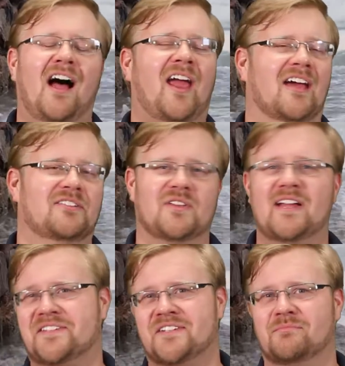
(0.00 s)
Okay, so
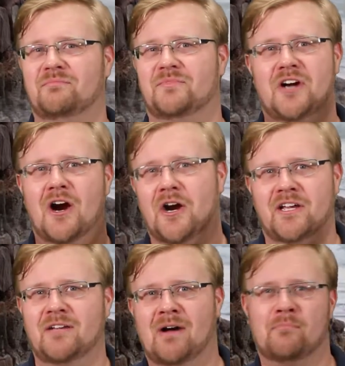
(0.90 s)
that's some
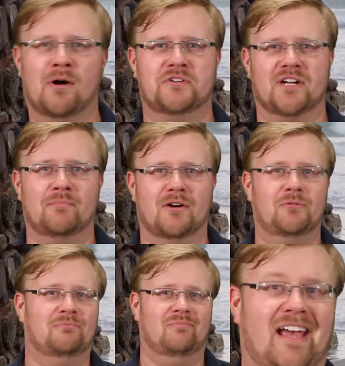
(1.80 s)
jargony mumbo-jumbo.
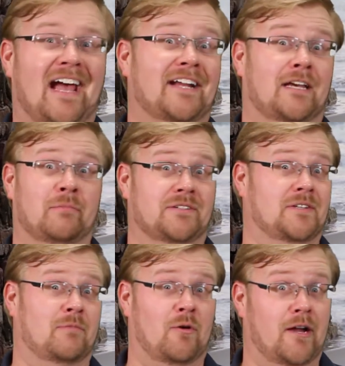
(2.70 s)

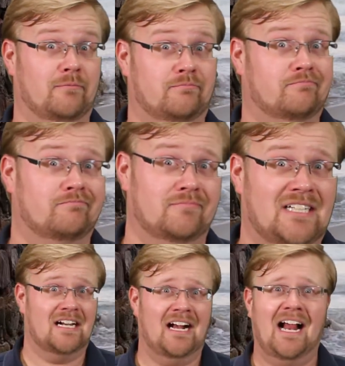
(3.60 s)
Academics, am I right?
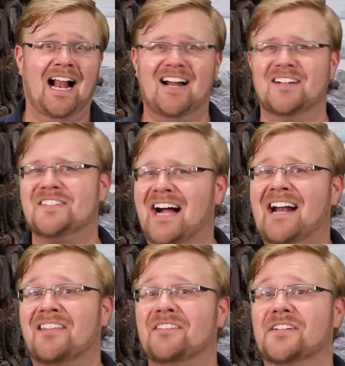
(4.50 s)
It's the
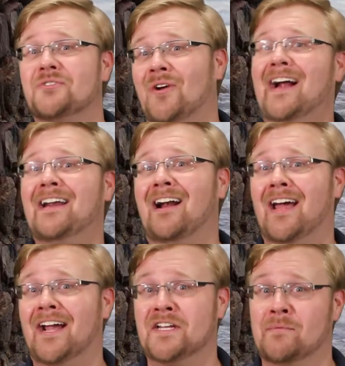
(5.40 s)
kind of thing that's great in
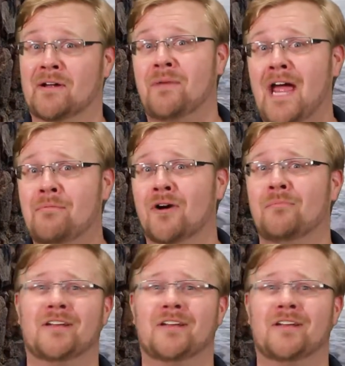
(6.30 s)
an academic paper,